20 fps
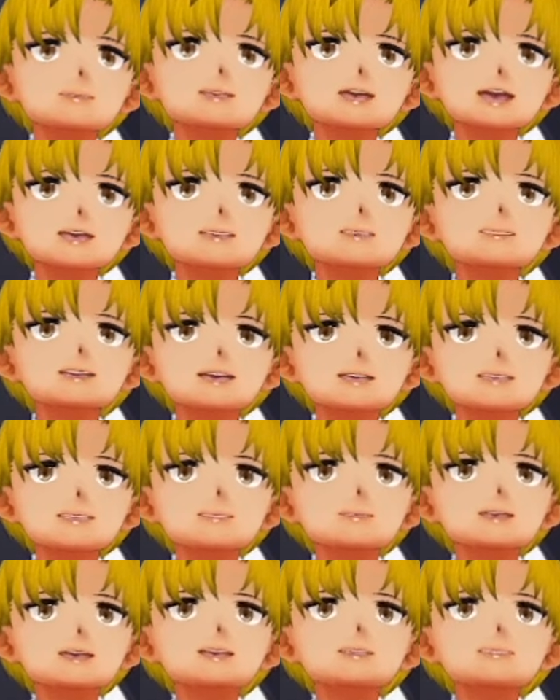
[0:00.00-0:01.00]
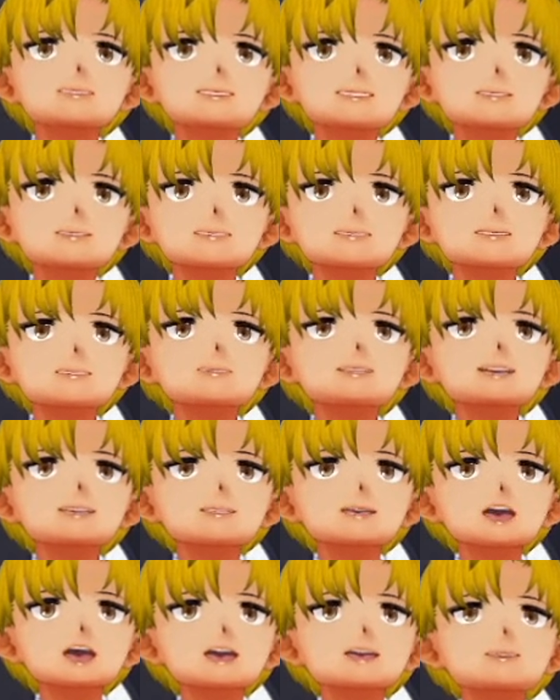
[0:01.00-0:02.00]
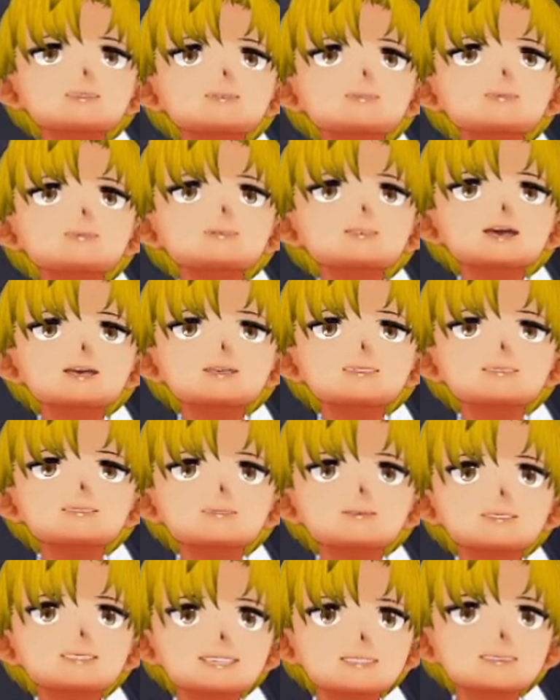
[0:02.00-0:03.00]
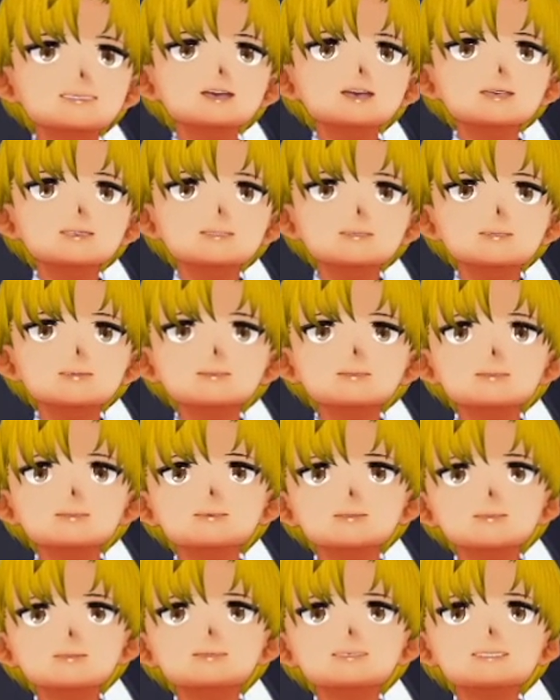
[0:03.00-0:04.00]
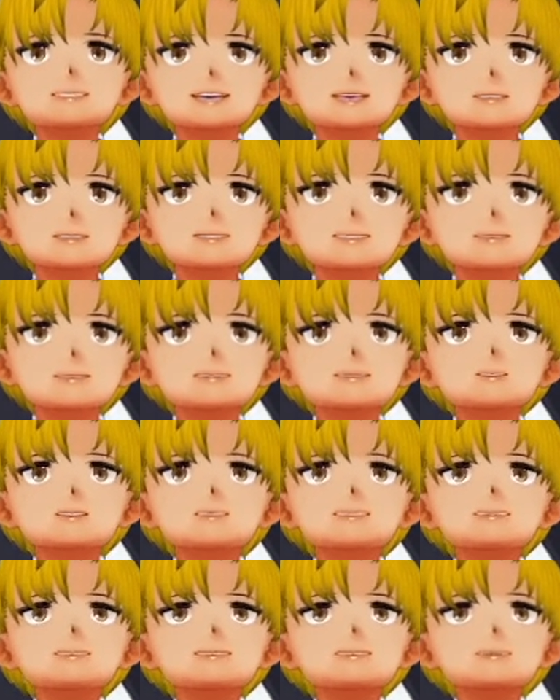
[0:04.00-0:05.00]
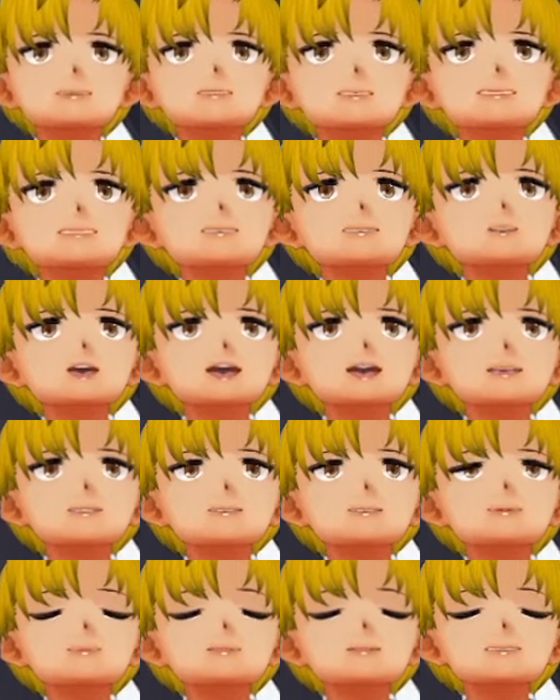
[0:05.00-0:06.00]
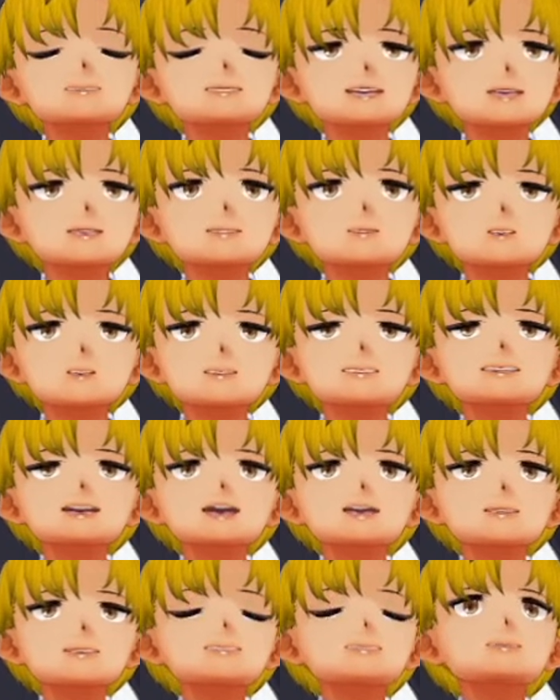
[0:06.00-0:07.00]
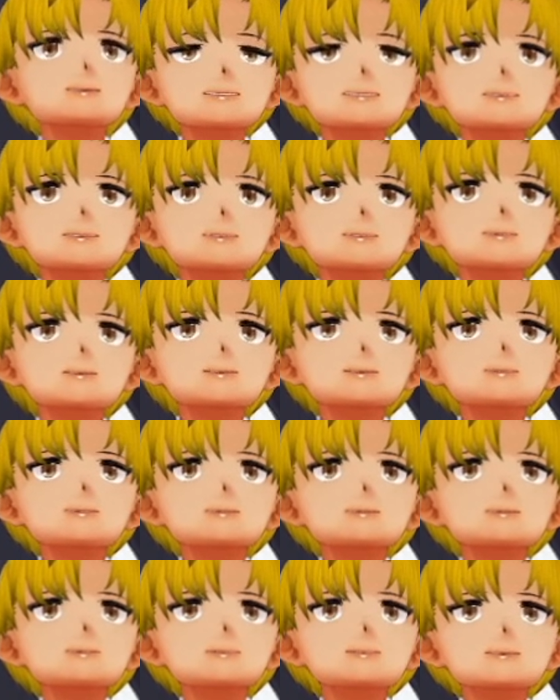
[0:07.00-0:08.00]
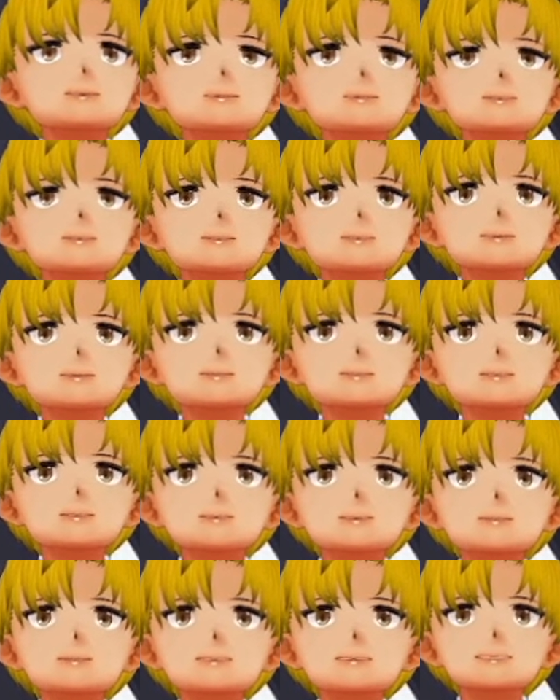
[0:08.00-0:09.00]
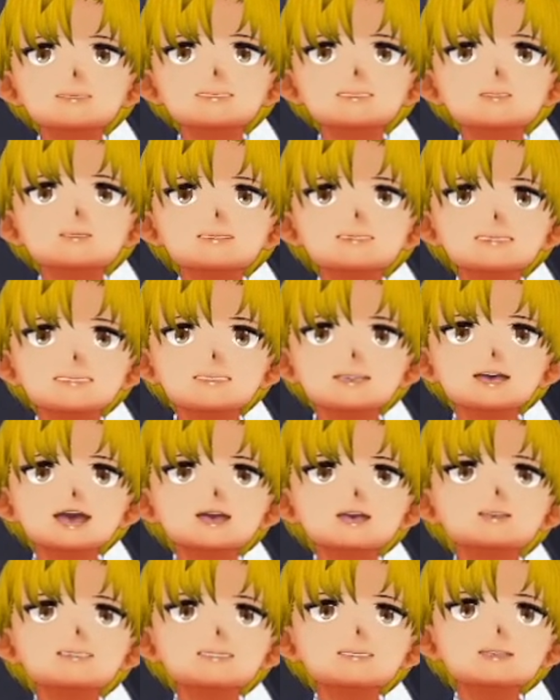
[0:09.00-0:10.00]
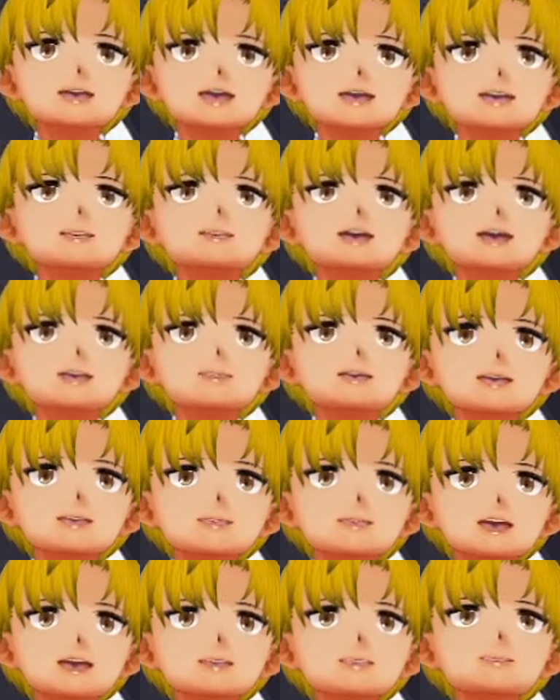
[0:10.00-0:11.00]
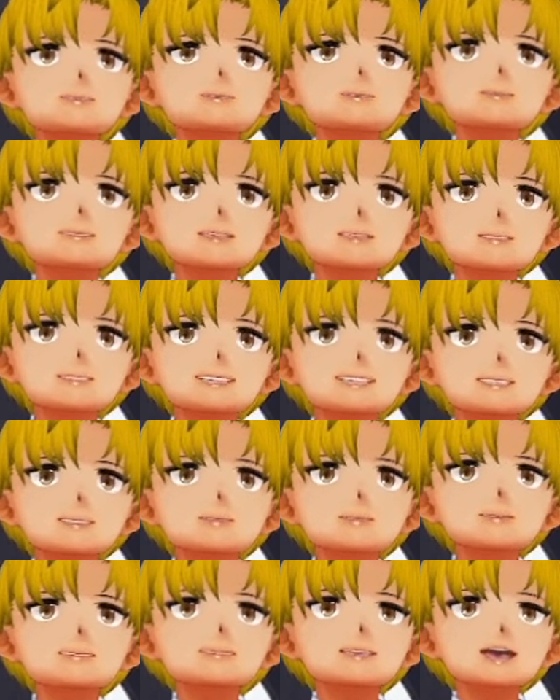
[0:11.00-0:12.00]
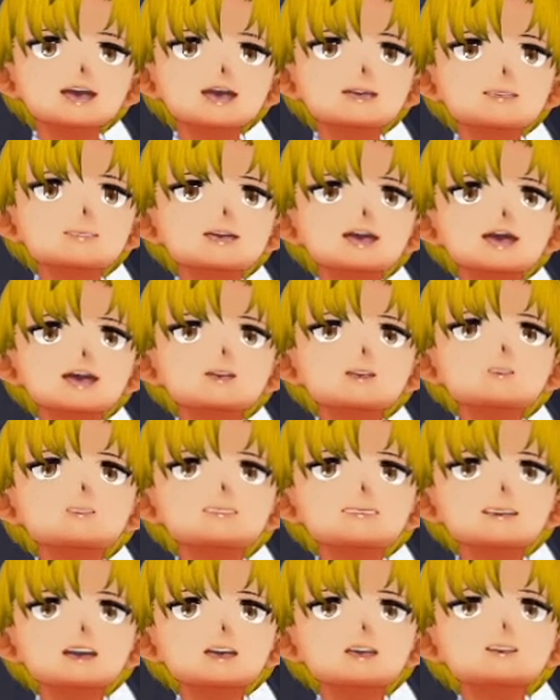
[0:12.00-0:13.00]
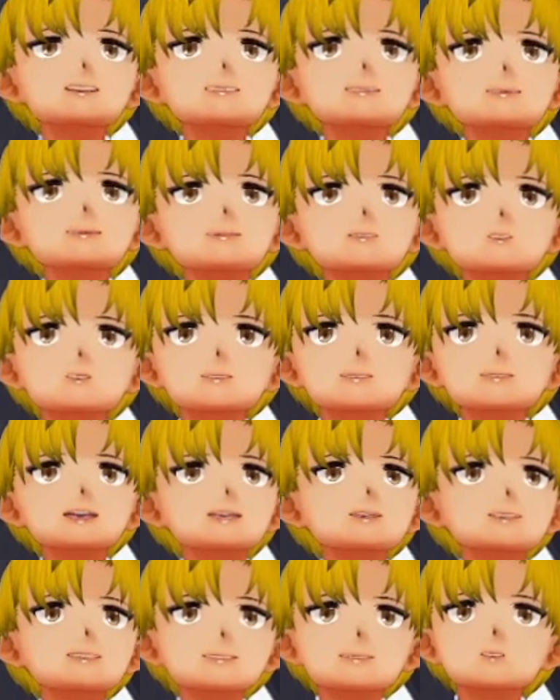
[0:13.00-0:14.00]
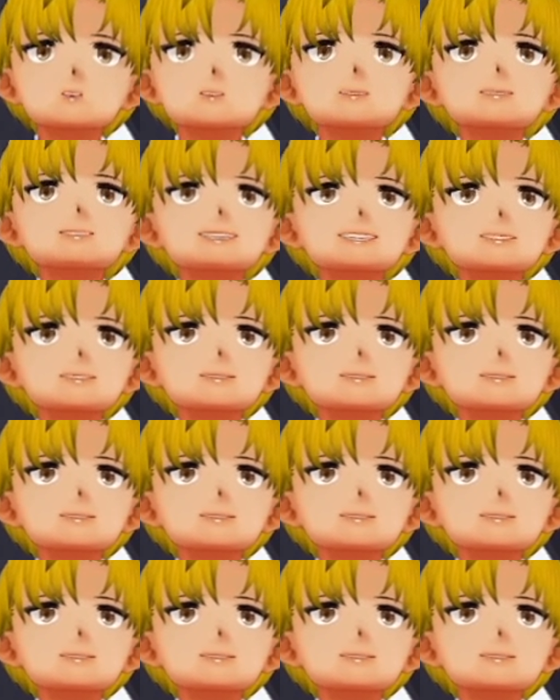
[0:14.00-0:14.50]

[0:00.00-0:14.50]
to make the club that I needed myself more than anyone. But I think it wasn't until you joined that I fully understood her. Because you really taught me a lot about myself, like things that I was probably always too stubborn to admit.